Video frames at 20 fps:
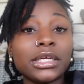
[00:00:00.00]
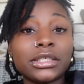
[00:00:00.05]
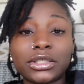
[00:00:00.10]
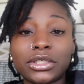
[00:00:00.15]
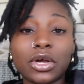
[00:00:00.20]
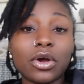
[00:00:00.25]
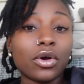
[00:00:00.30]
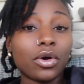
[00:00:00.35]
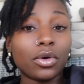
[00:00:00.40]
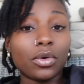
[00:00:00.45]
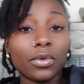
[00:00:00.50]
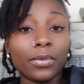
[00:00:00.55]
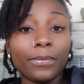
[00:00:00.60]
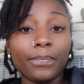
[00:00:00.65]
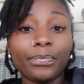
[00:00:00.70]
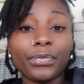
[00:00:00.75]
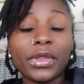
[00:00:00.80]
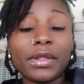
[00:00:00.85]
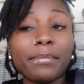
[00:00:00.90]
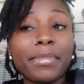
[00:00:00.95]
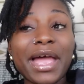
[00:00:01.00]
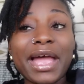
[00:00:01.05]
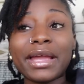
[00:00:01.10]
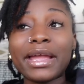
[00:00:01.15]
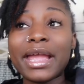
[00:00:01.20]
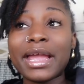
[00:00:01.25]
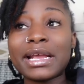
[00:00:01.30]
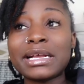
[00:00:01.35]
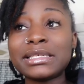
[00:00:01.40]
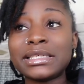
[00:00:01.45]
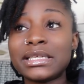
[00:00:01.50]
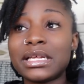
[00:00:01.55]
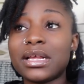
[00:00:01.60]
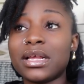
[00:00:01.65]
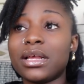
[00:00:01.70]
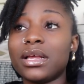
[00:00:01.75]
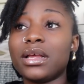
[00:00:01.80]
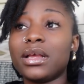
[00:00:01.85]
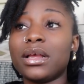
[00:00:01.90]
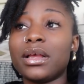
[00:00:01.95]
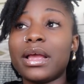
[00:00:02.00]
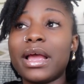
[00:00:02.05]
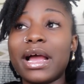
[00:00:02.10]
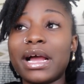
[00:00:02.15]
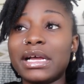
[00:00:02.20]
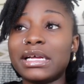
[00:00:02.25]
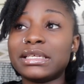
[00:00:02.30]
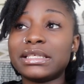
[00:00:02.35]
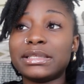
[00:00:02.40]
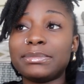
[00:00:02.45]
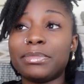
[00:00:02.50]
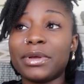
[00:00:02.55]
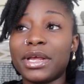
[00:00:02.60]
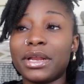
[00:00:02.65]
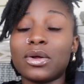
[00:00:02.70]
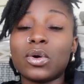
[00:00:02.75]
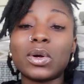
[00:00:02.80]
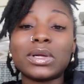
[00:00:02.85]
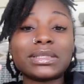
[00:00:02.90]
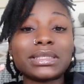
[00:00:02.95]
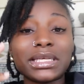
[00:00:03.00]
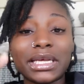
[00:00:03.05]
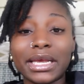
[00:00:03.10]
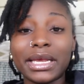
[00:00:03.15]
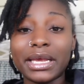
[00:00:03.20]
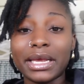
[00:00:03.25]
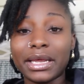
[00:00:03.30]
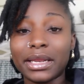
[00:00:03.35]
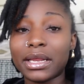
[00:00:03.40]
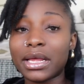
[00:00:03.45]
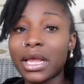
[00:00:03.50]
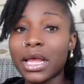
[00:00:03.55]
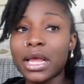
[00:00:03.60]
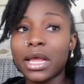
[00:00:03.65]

So the back aches has been on 10.